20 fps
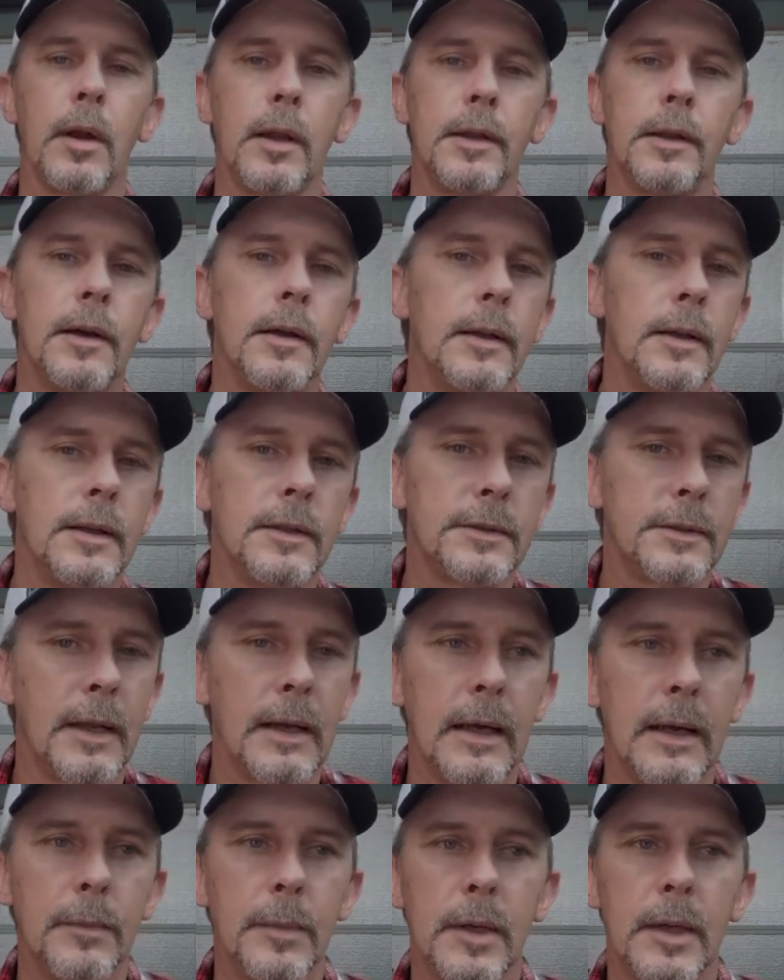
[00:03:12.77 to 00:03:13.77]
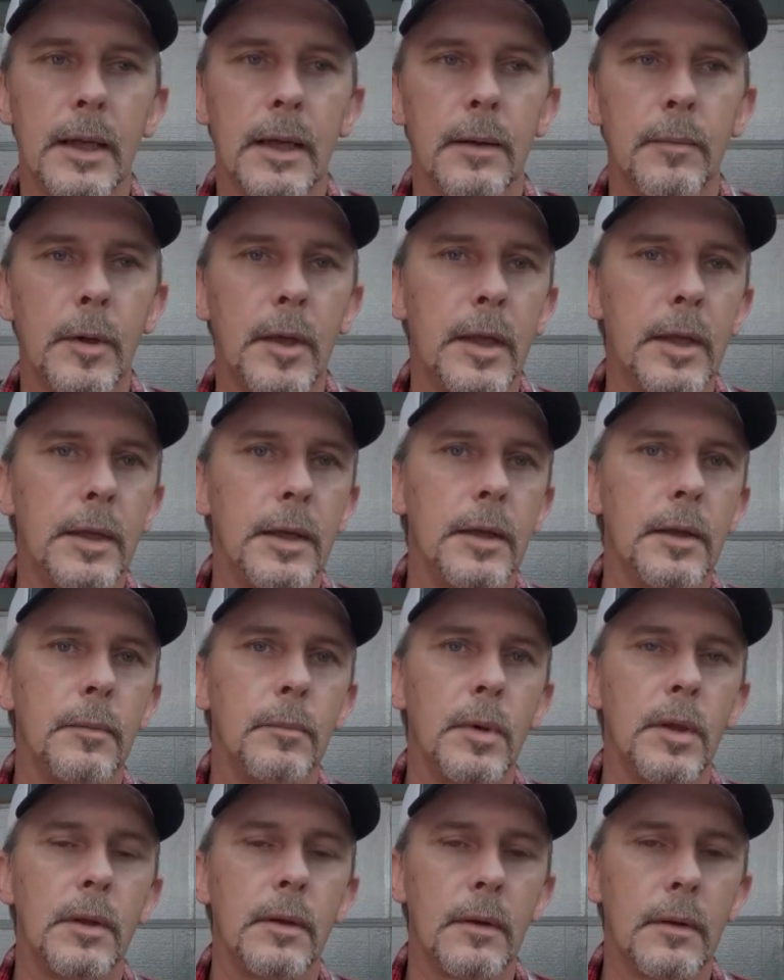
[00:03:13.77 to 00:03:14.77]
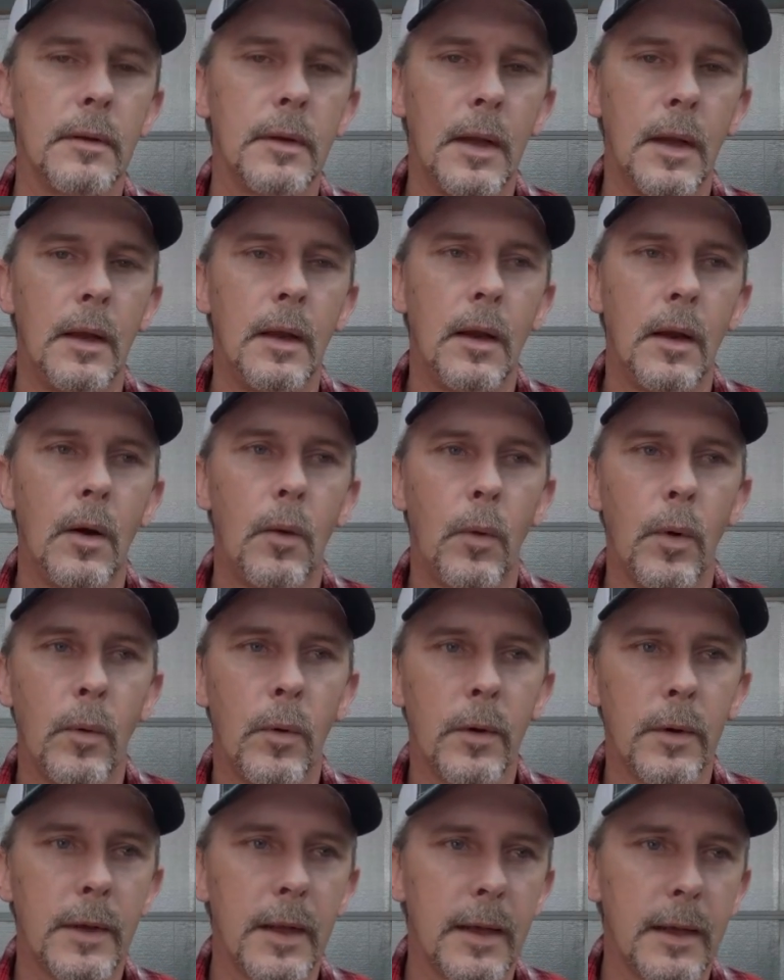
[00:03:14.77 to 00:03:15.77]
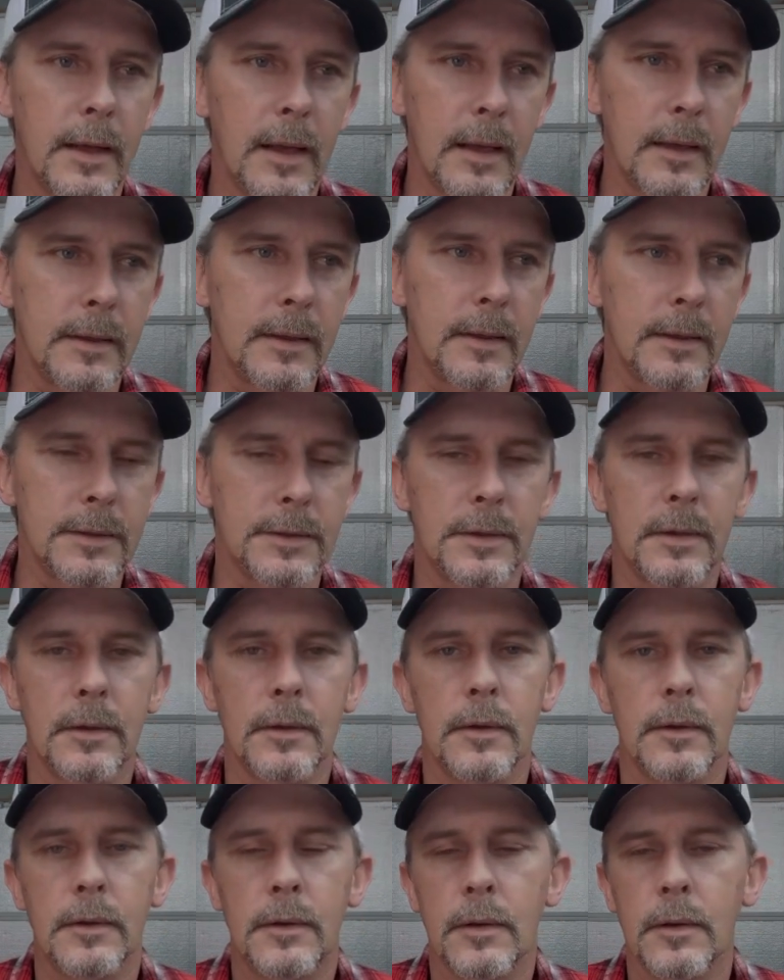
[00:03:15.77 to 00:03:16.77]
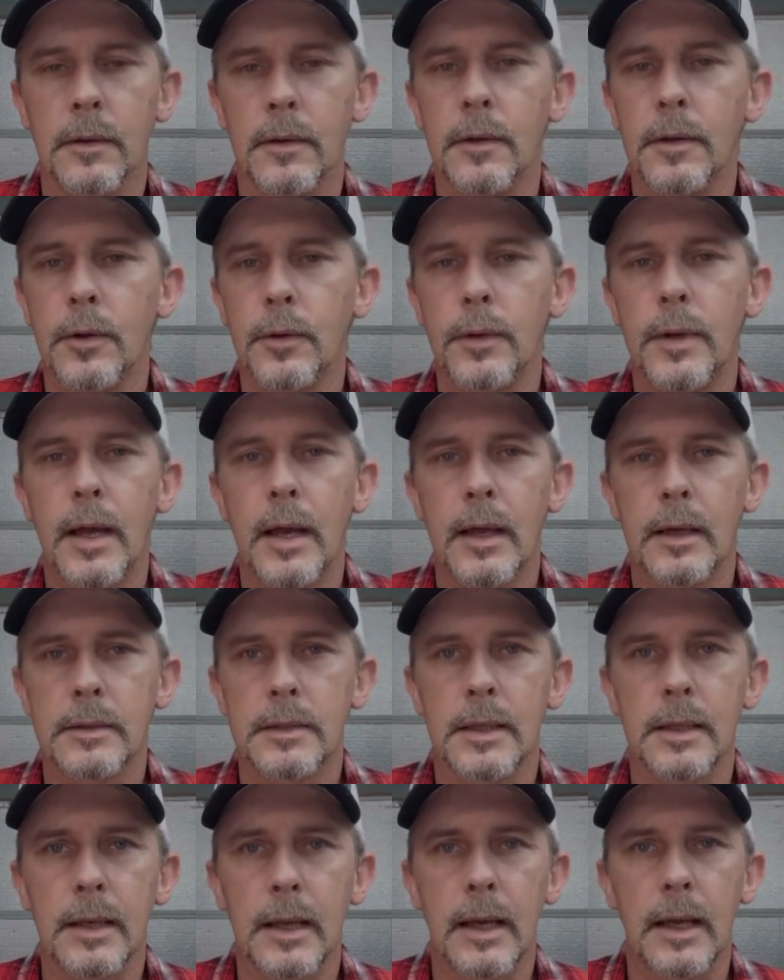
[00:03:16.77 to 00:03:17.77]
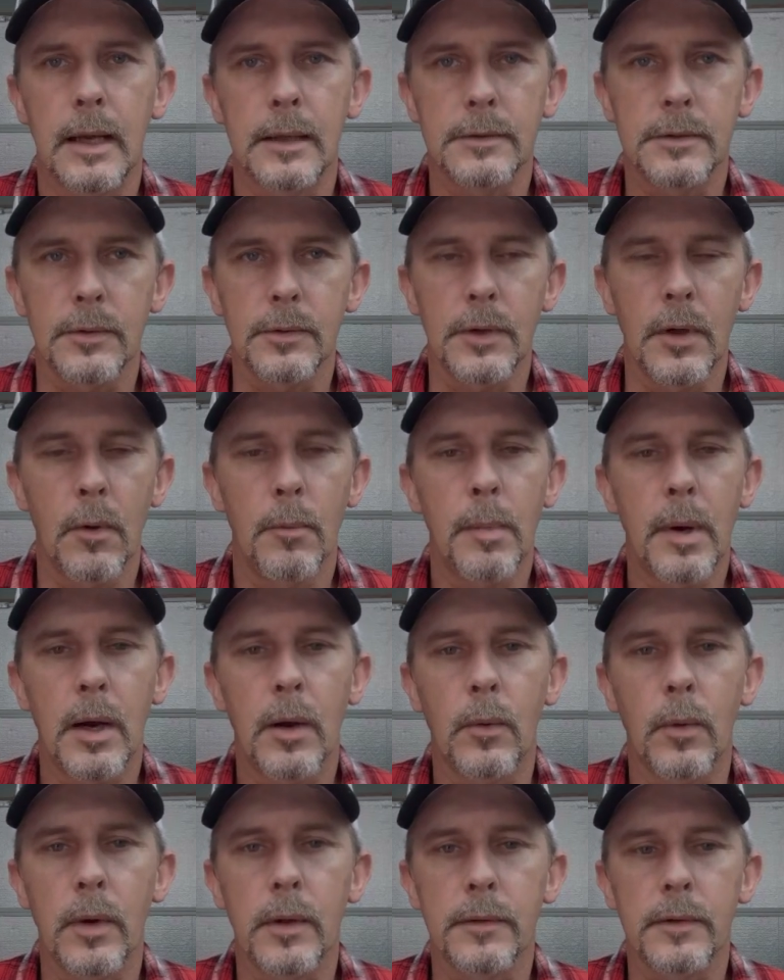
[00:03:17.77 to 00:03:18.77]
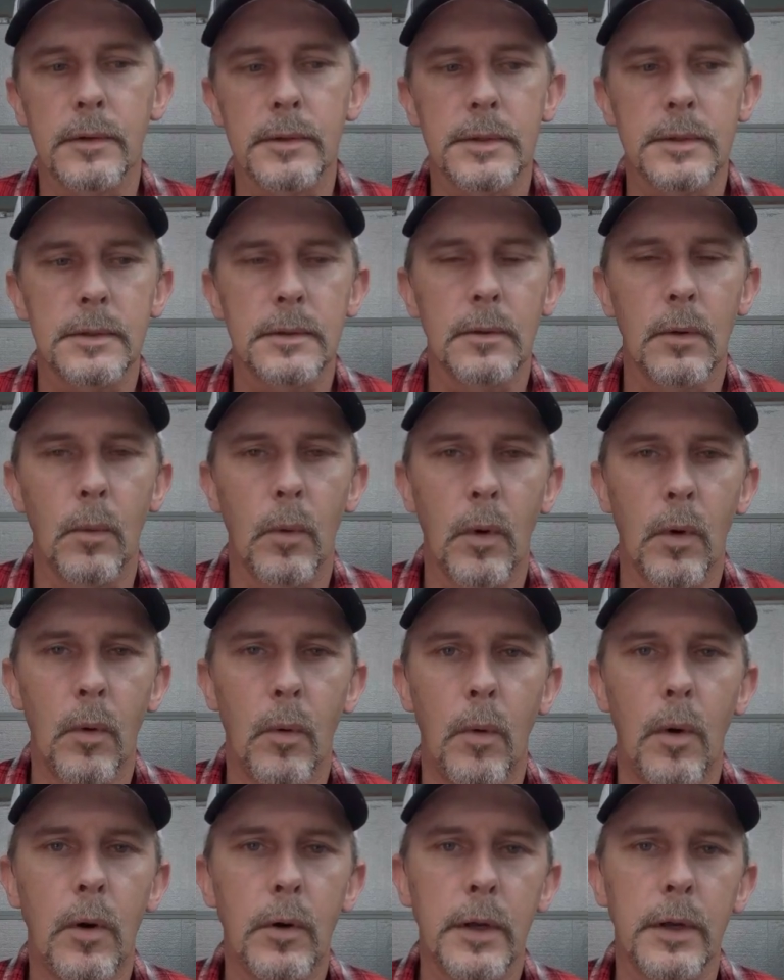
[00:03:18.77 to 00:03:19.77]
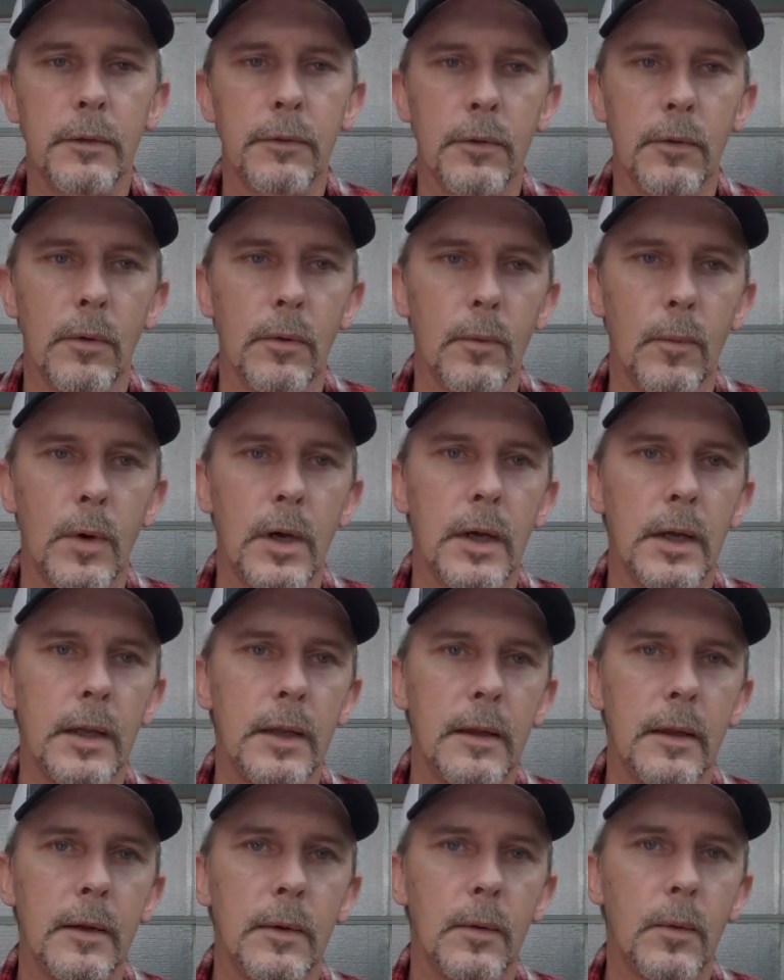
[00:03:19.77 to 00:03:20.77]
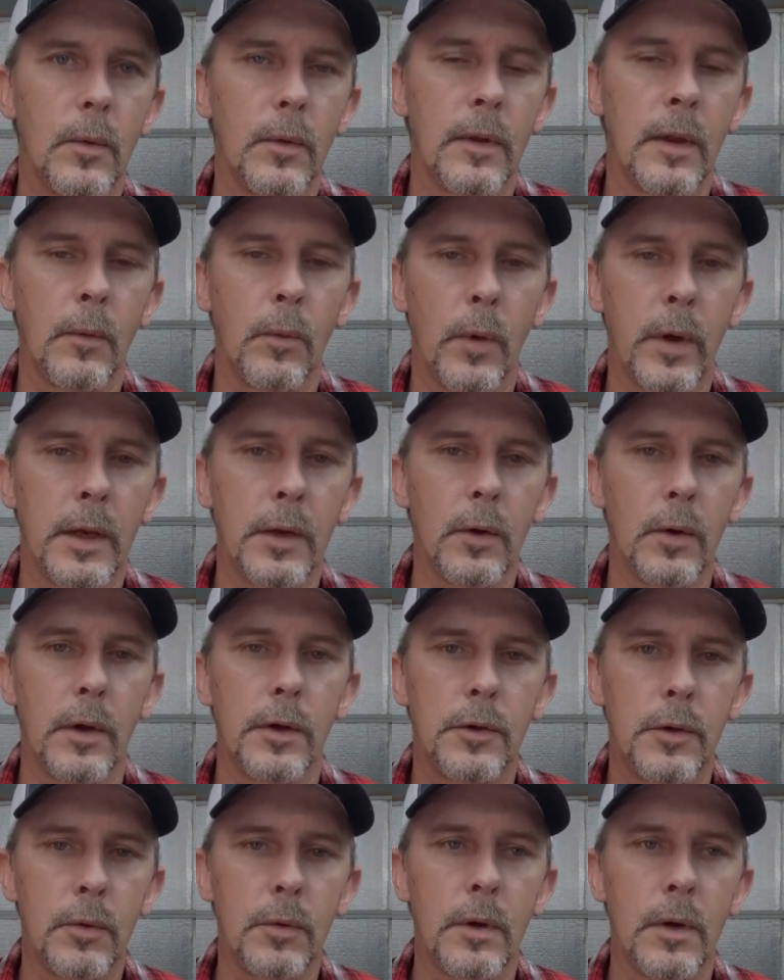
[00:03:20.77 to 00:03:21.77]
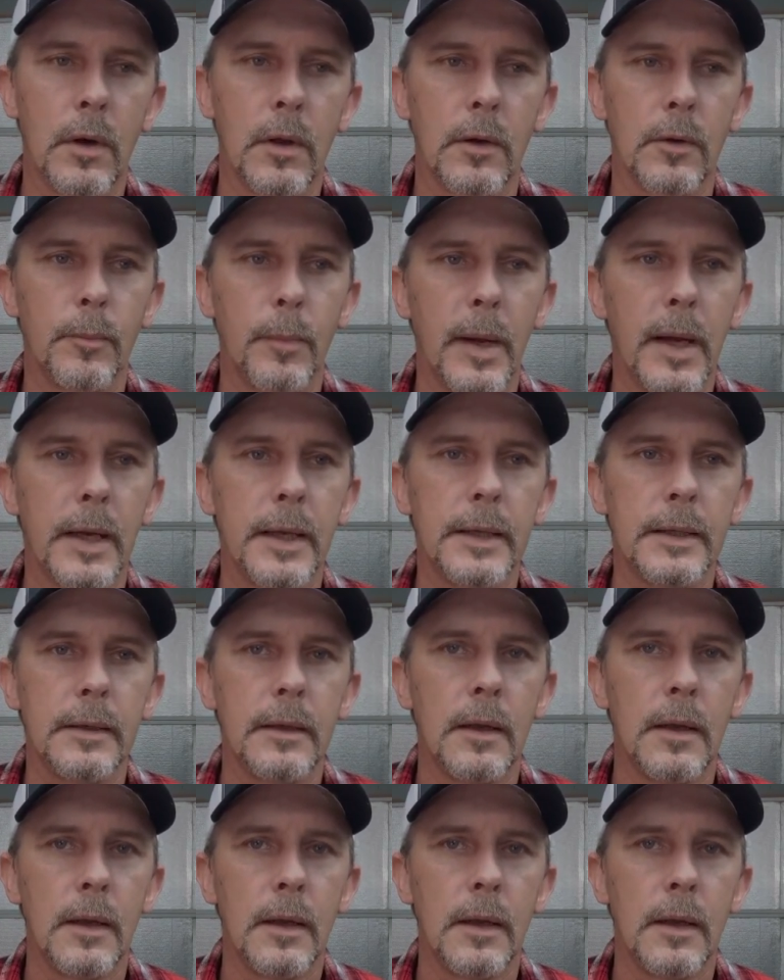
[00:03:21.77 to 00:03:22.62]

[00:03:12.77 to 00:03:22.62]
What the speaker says: done this time and time again, but we want to dedicate this to the new guys tonight. So y'all bear with us. We're going to walk you through the way that we do a two-color bait